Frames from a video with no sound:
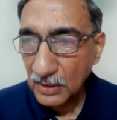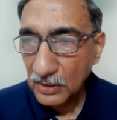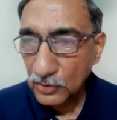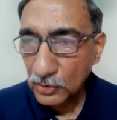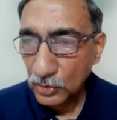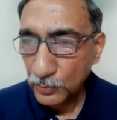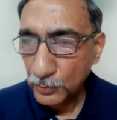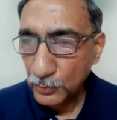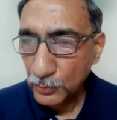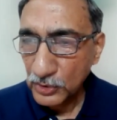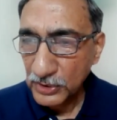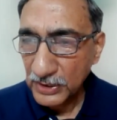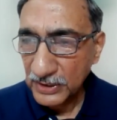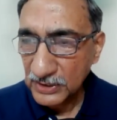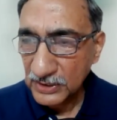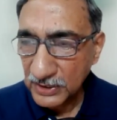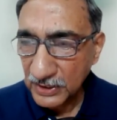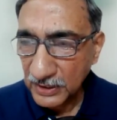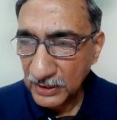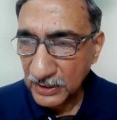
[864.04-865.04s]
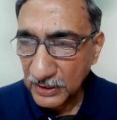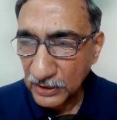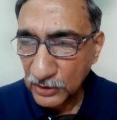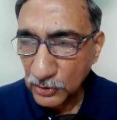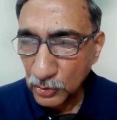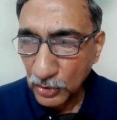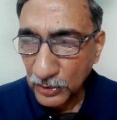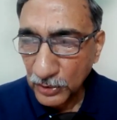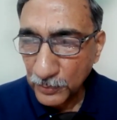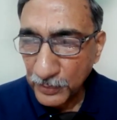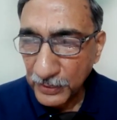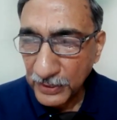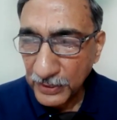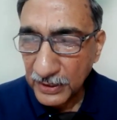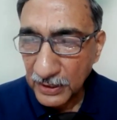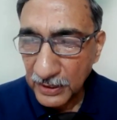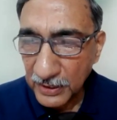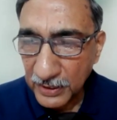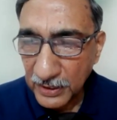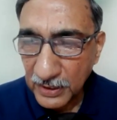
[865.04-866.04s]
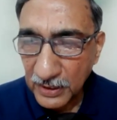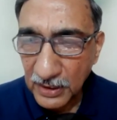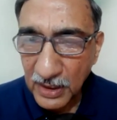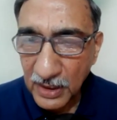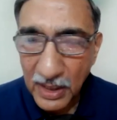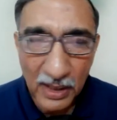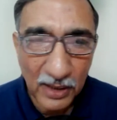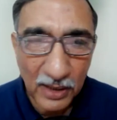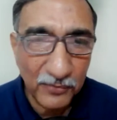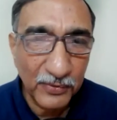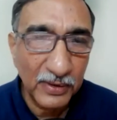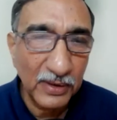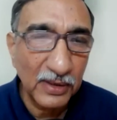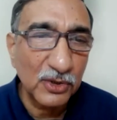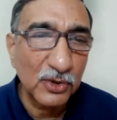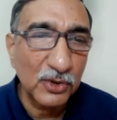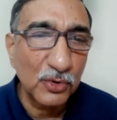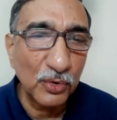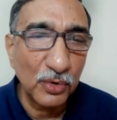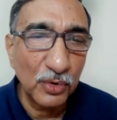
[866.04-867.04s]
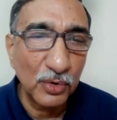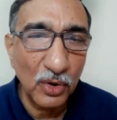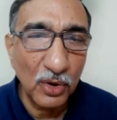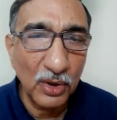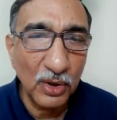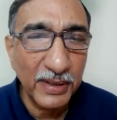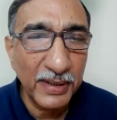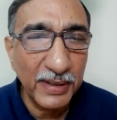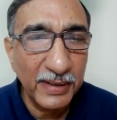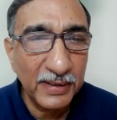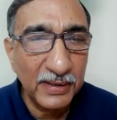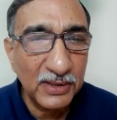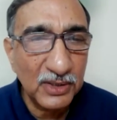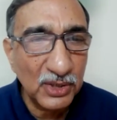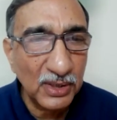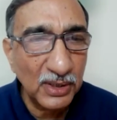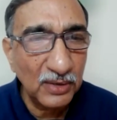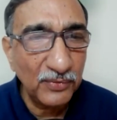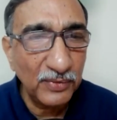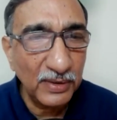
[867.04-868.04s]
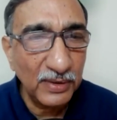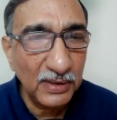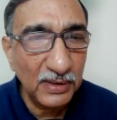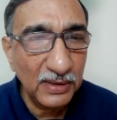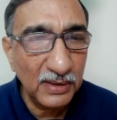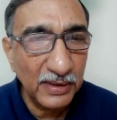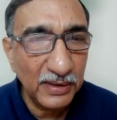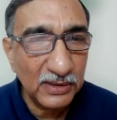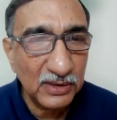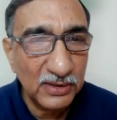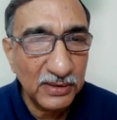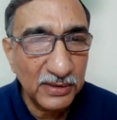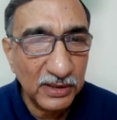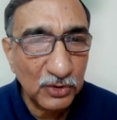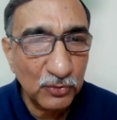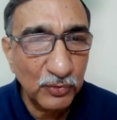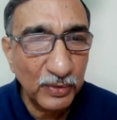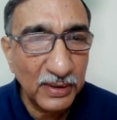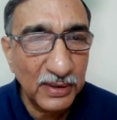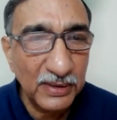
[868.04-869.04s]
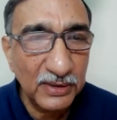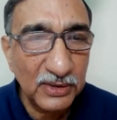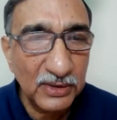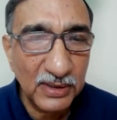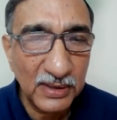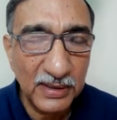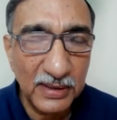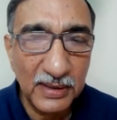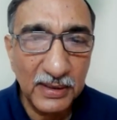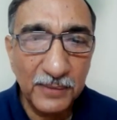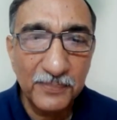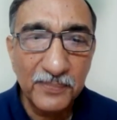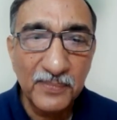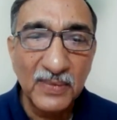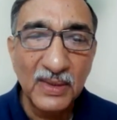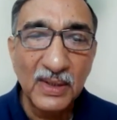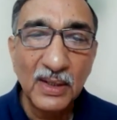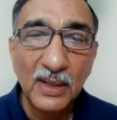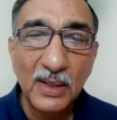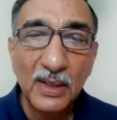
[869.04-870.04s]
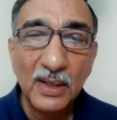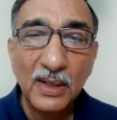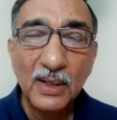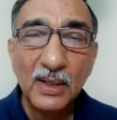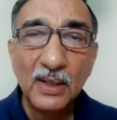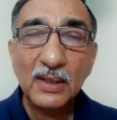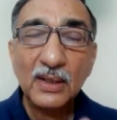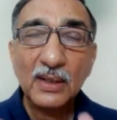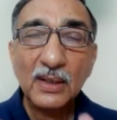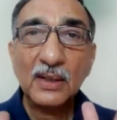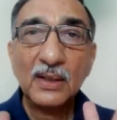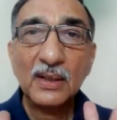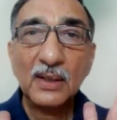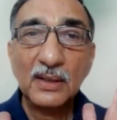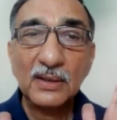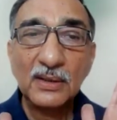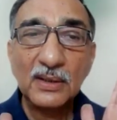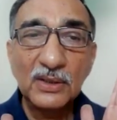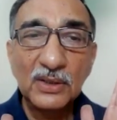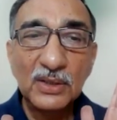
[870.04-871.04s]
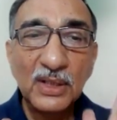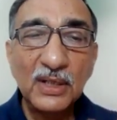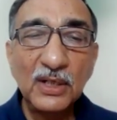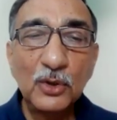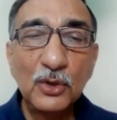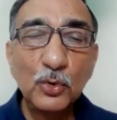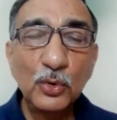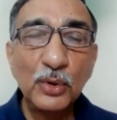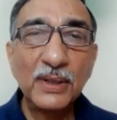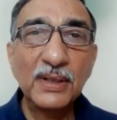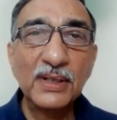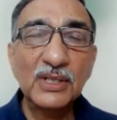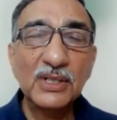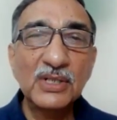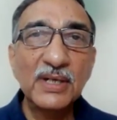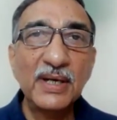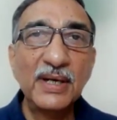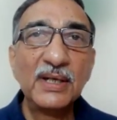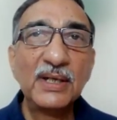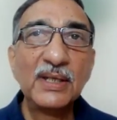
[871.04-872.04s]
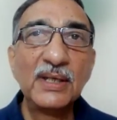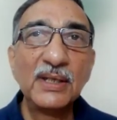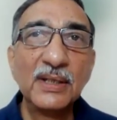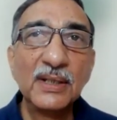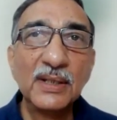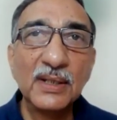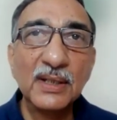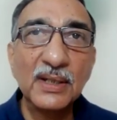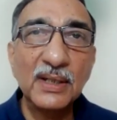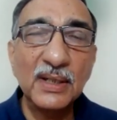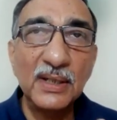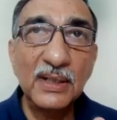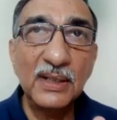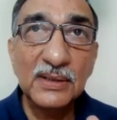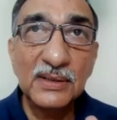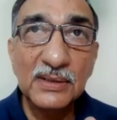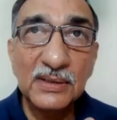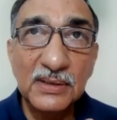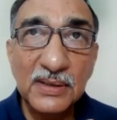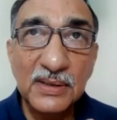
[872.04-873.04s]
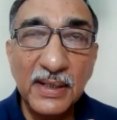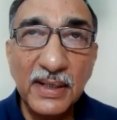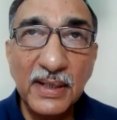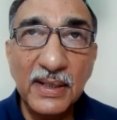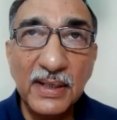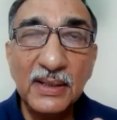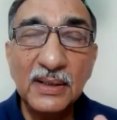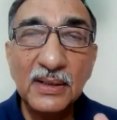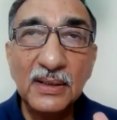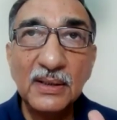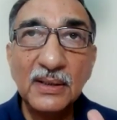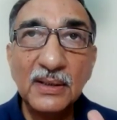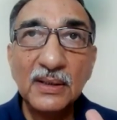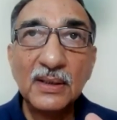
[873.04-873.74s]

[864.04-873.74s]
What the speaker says: So Pooja is saying, can you repeat a little? Half understood. All right, shall we? Let's just quickly say the thing to understand here is that